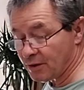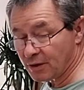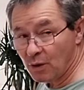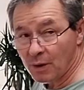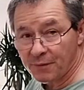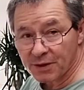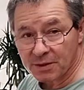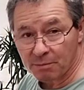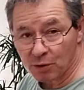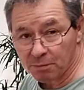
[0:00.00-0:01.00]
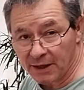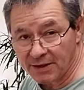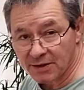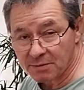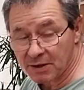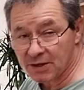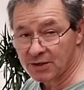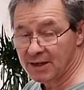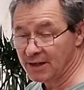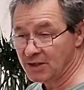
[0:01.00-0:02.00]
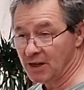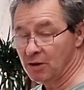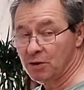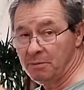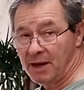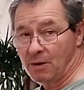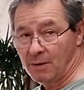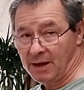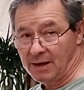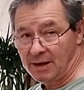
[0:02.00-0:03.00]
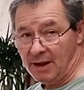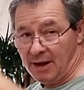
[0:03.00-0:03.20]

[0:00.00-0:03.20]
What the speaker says: you no, it fits in both places because it takes yellow to make green